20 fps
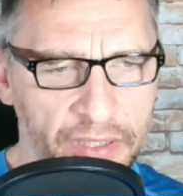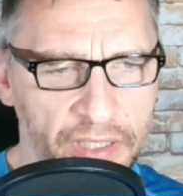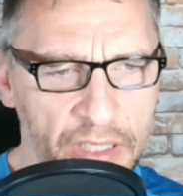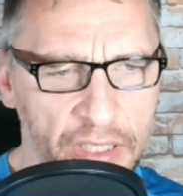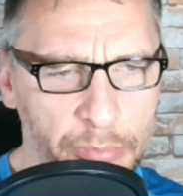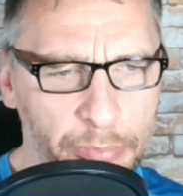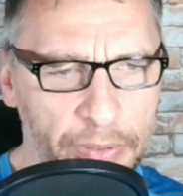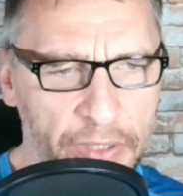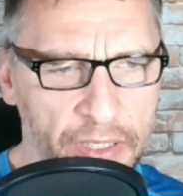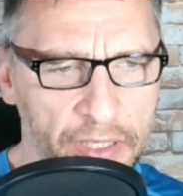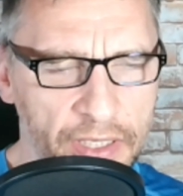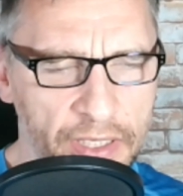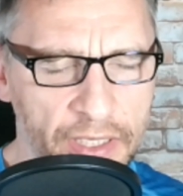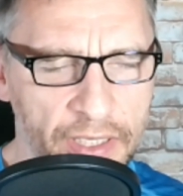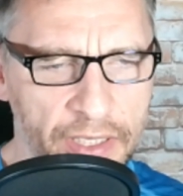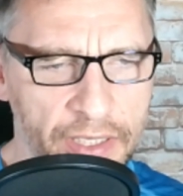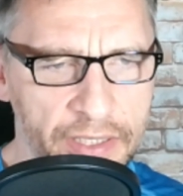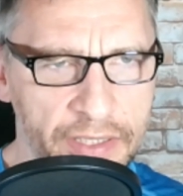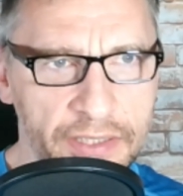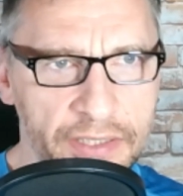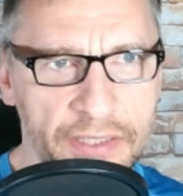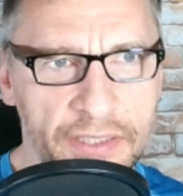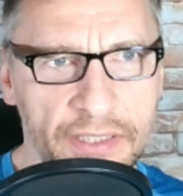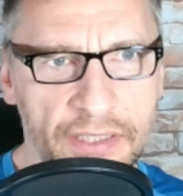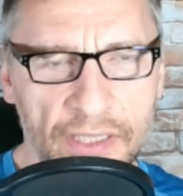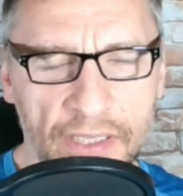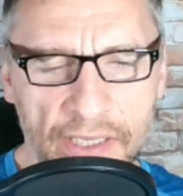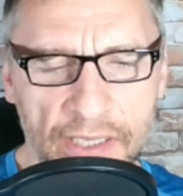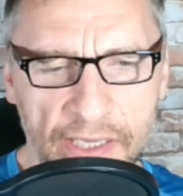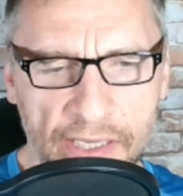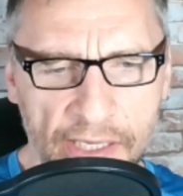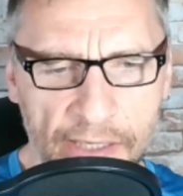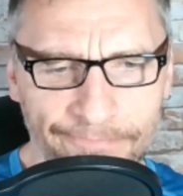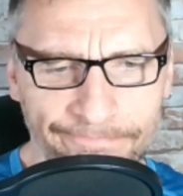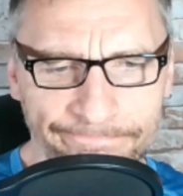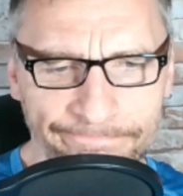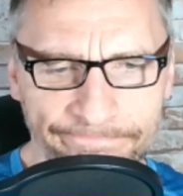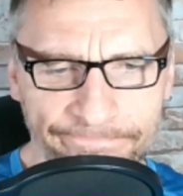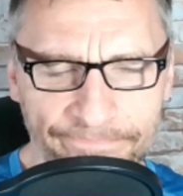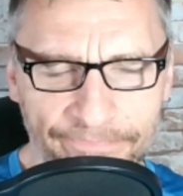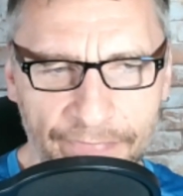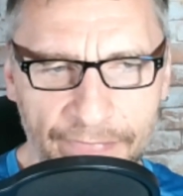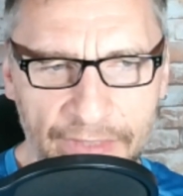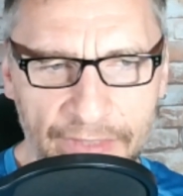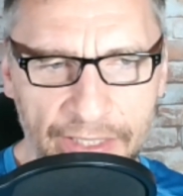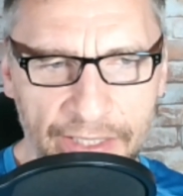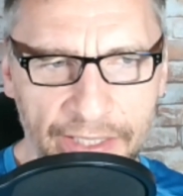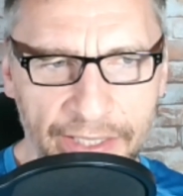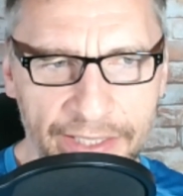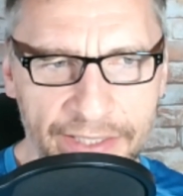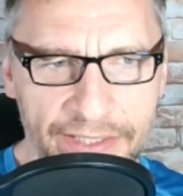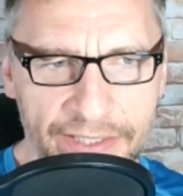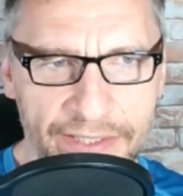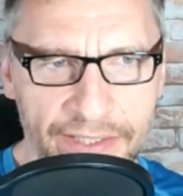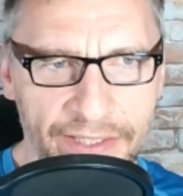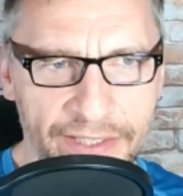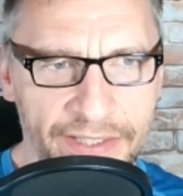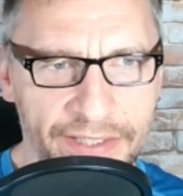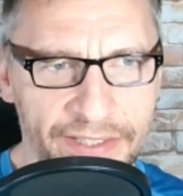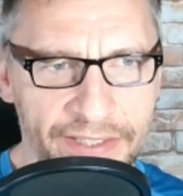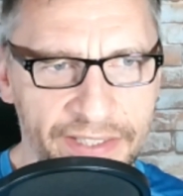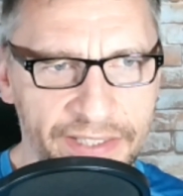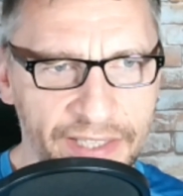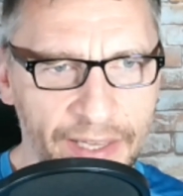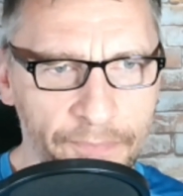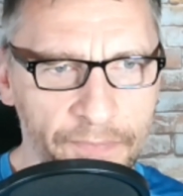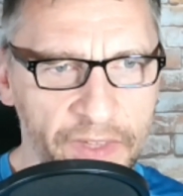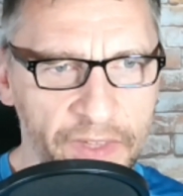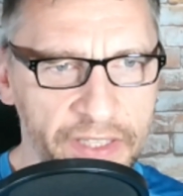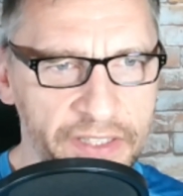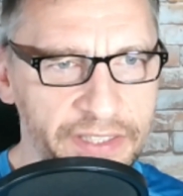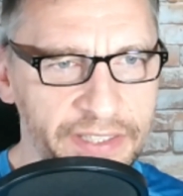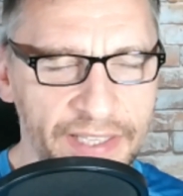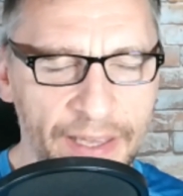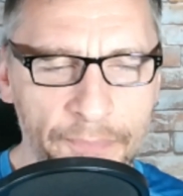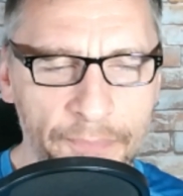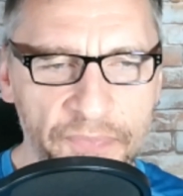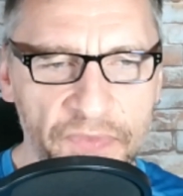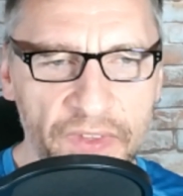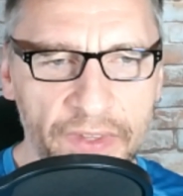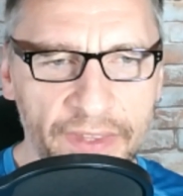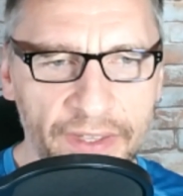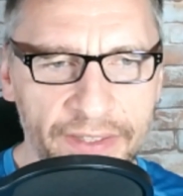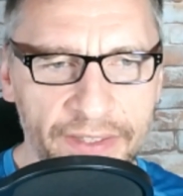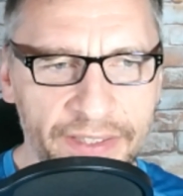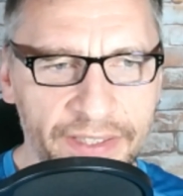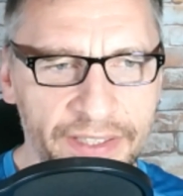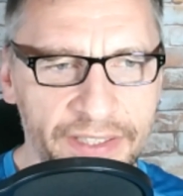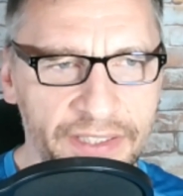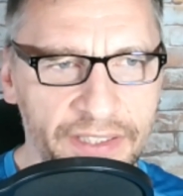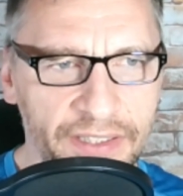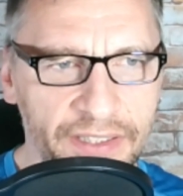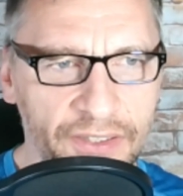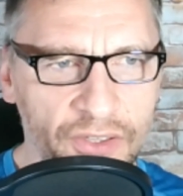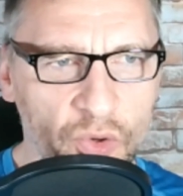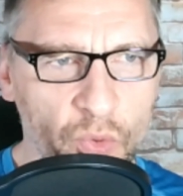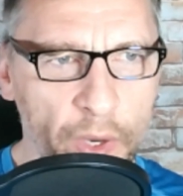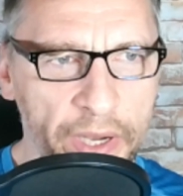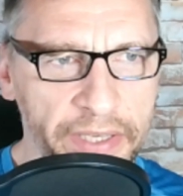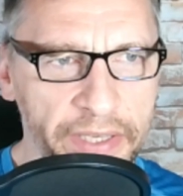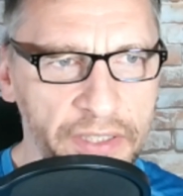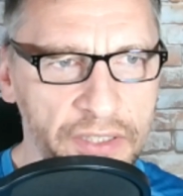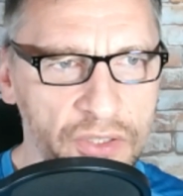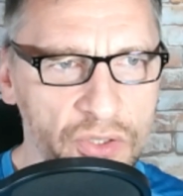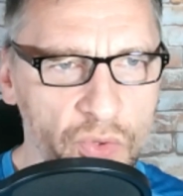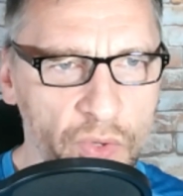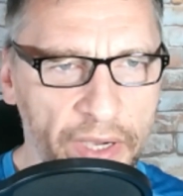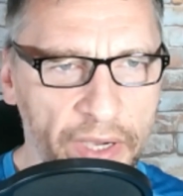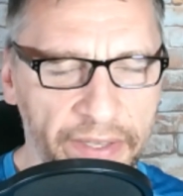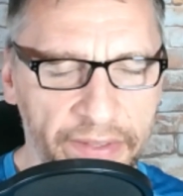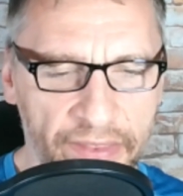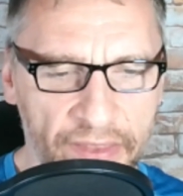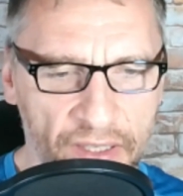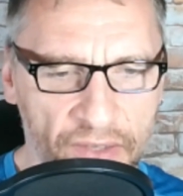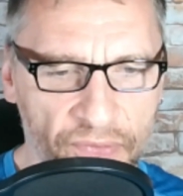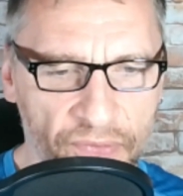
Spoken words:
DPIN is it's something that is quite new, I think,